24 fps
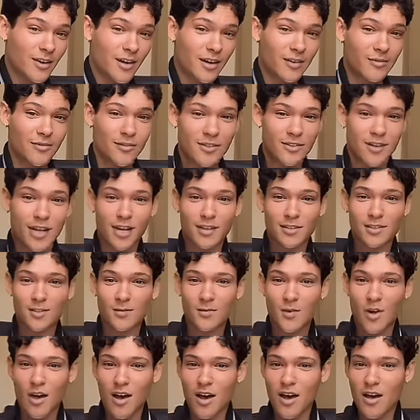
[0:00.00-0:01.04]
ready for that
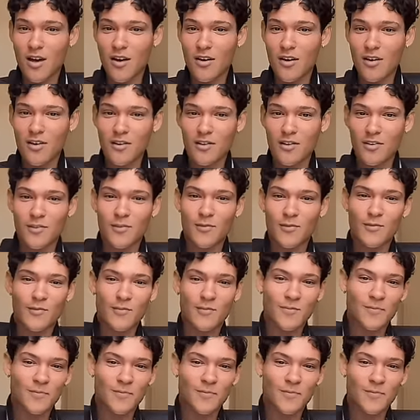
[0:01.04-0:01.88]
as well.